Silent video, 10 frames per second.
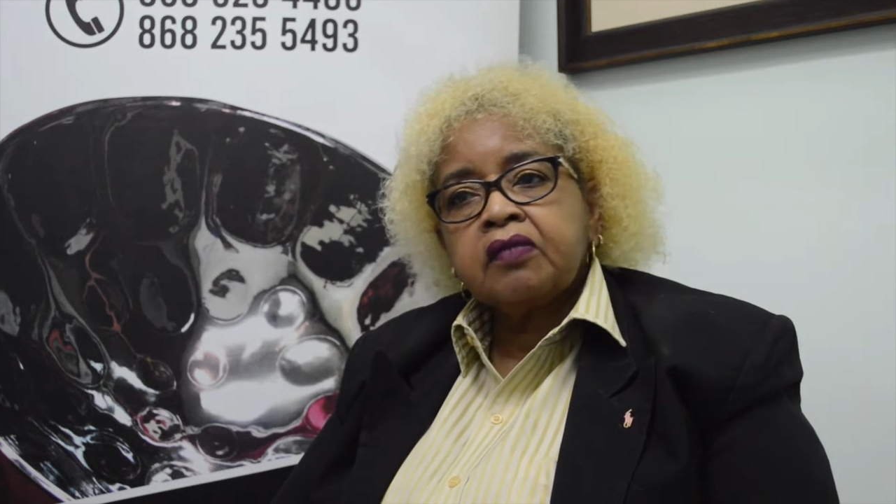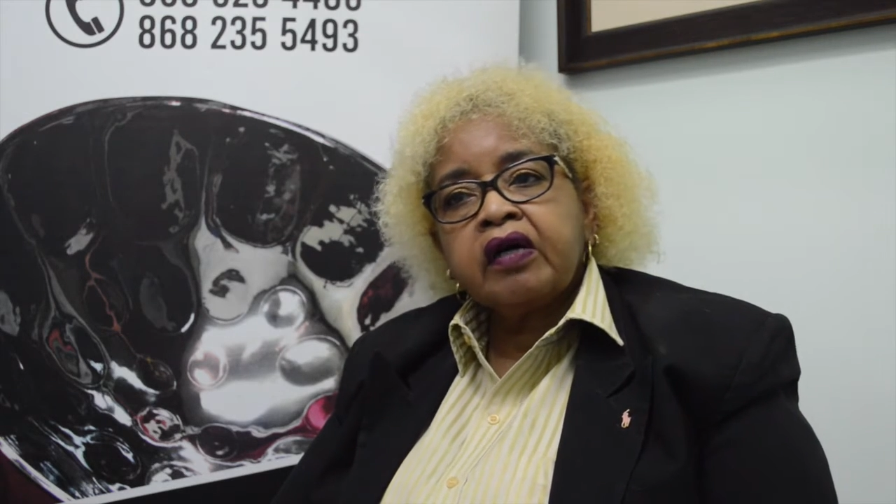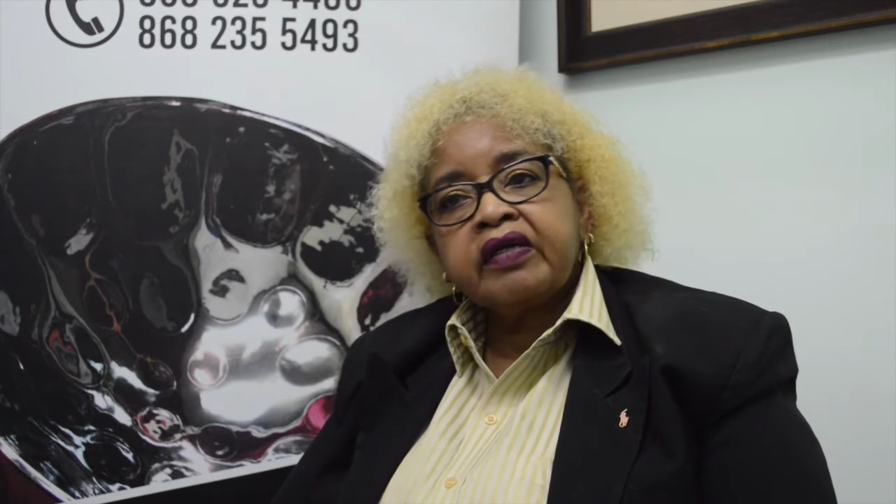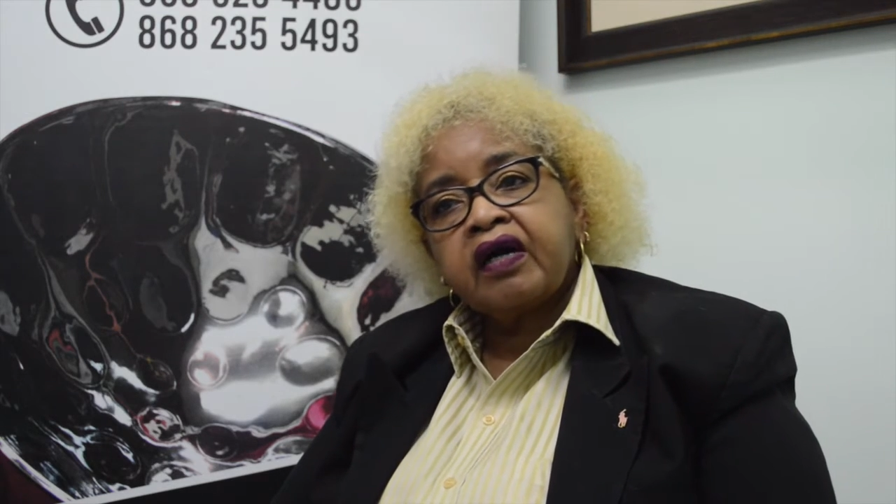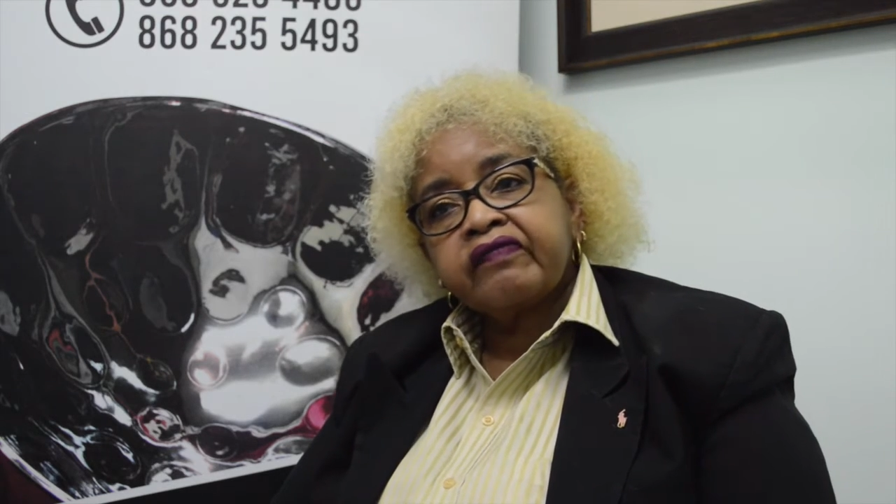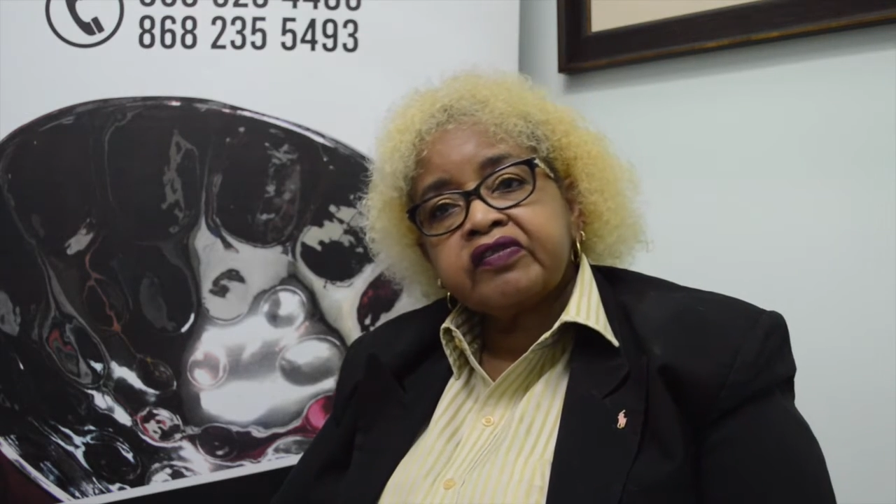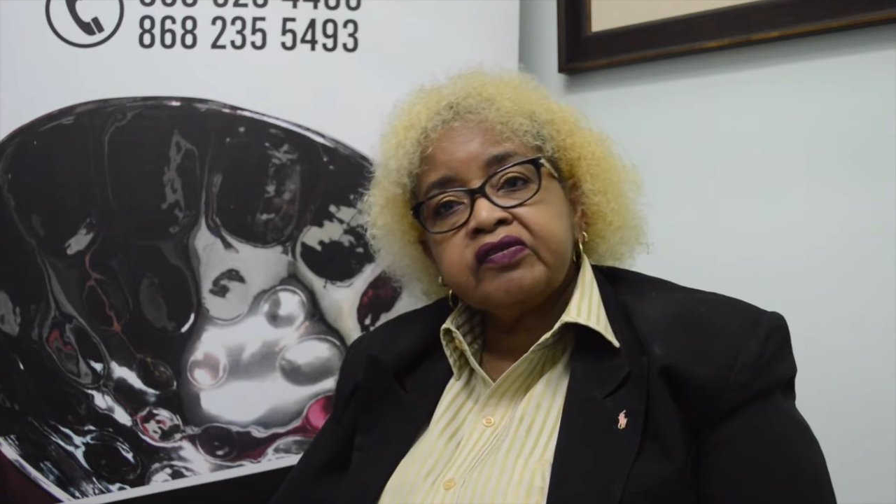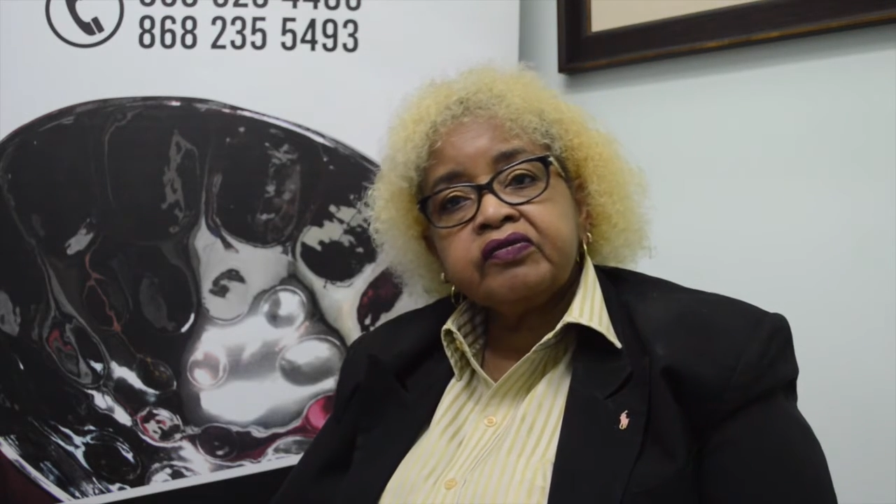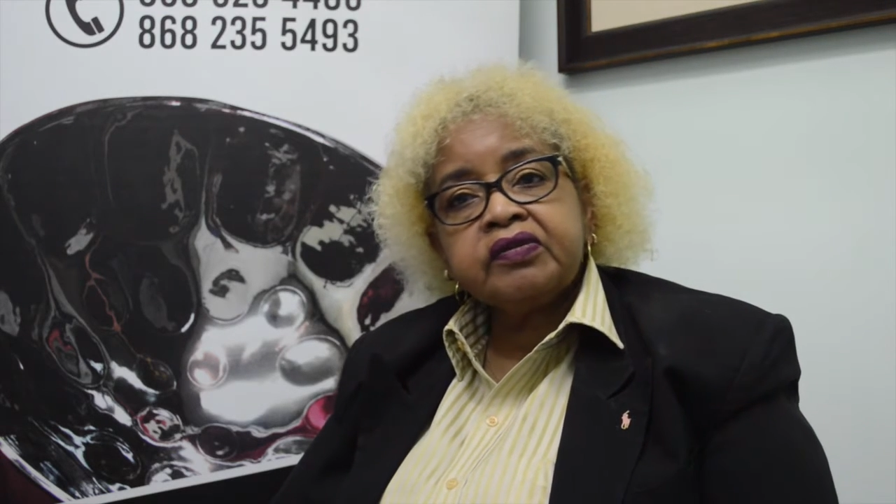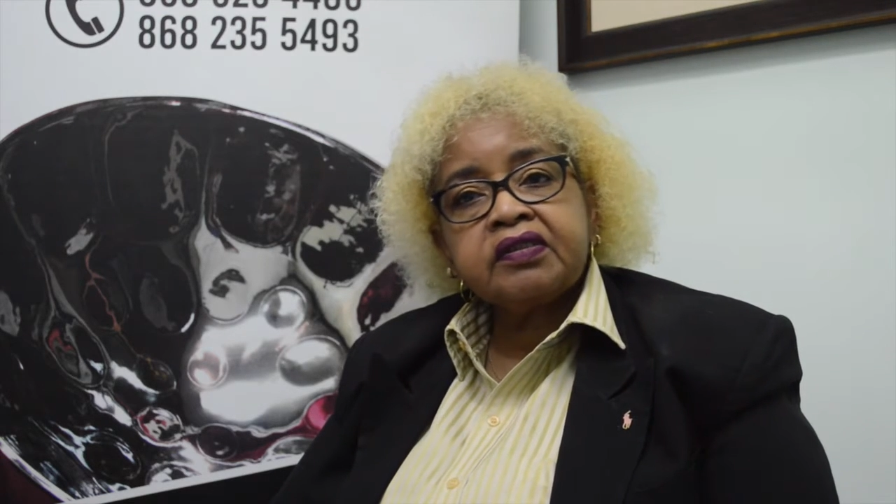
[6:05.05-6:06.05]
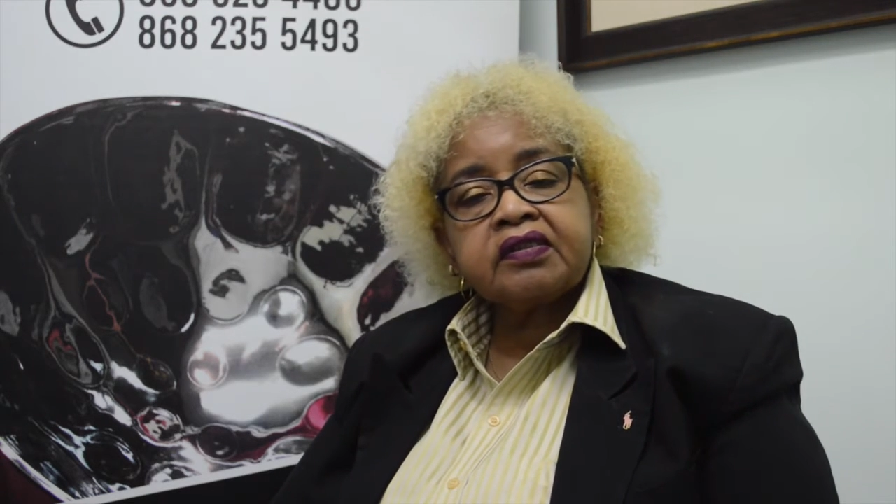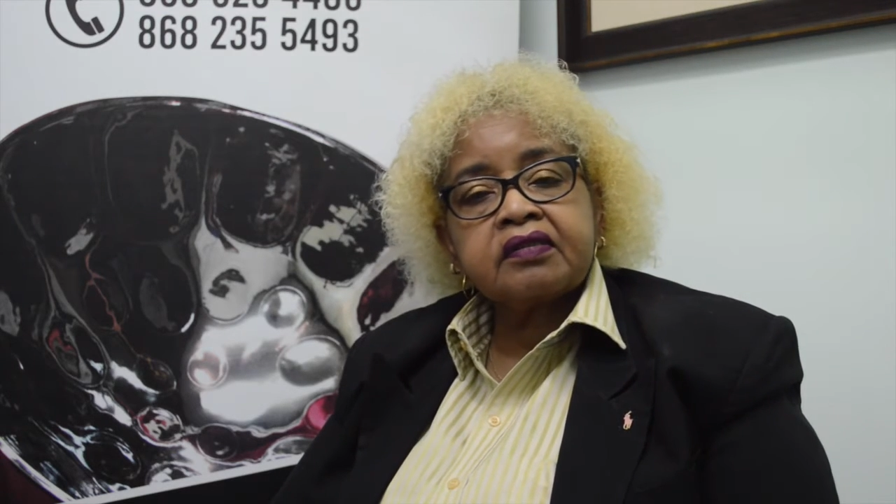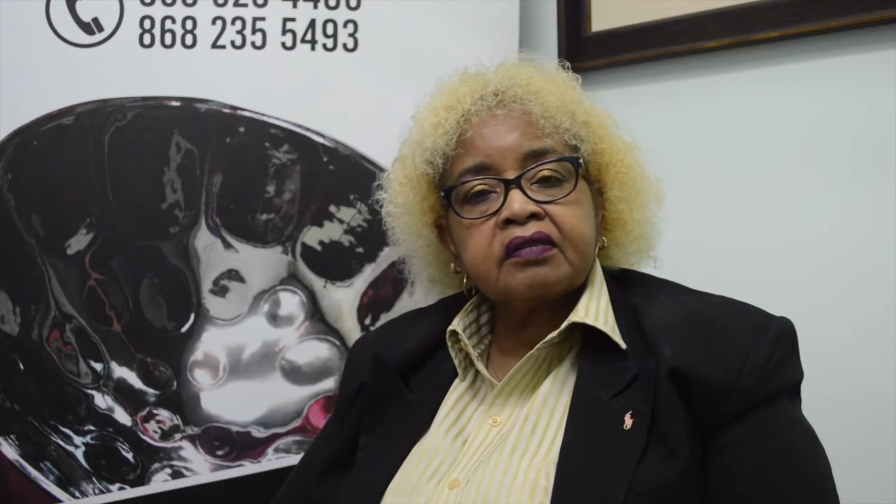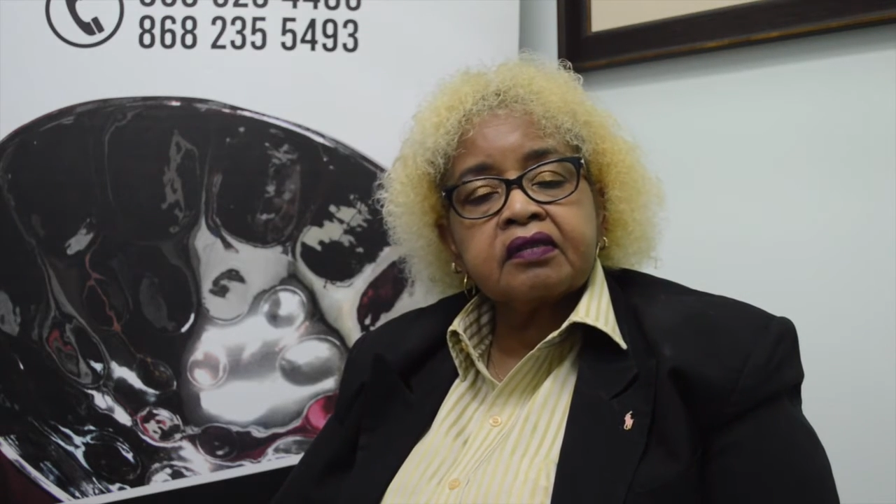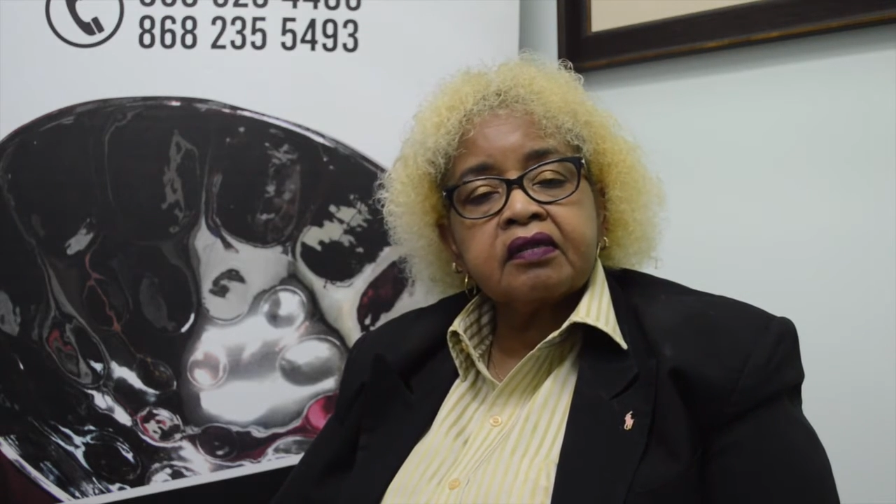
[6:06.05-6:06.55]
on afternoons,